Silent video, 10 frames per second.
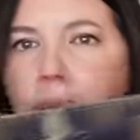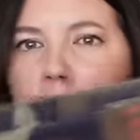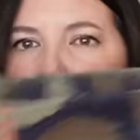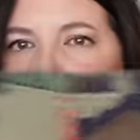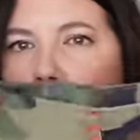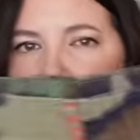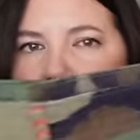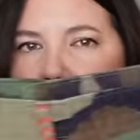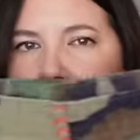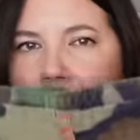
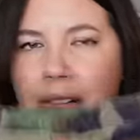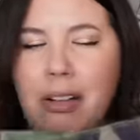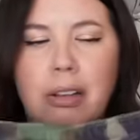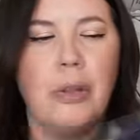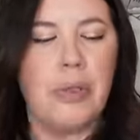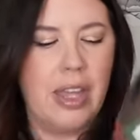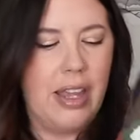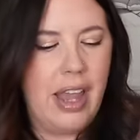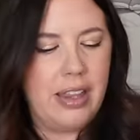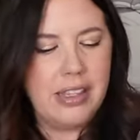repurposed
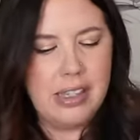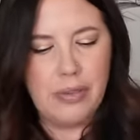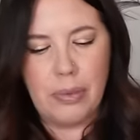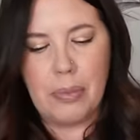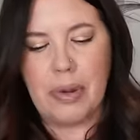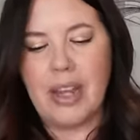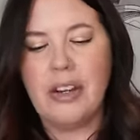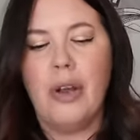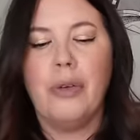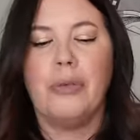clothing, and this is from a
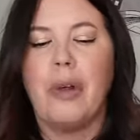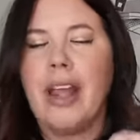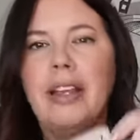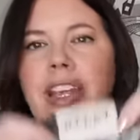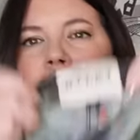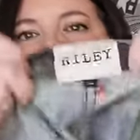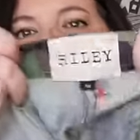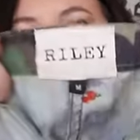brand called Riley.